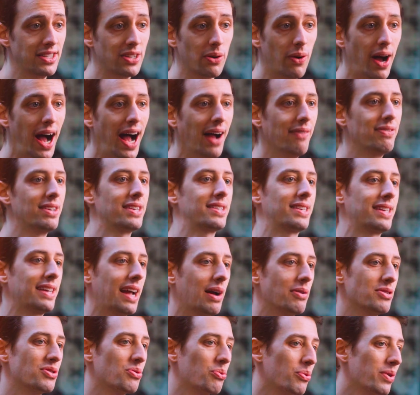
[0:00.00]
so obviously
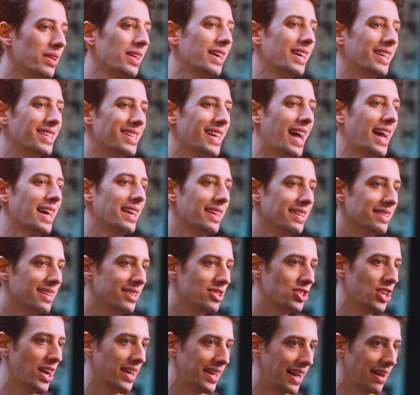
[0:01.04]
I was really excited to
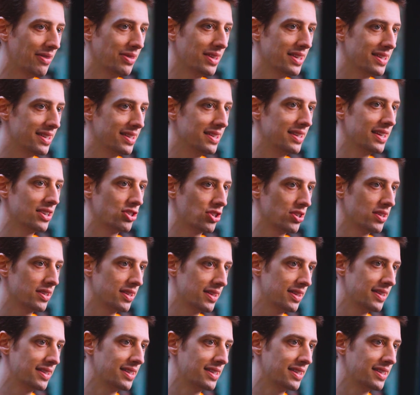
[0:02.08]
check out this addition to the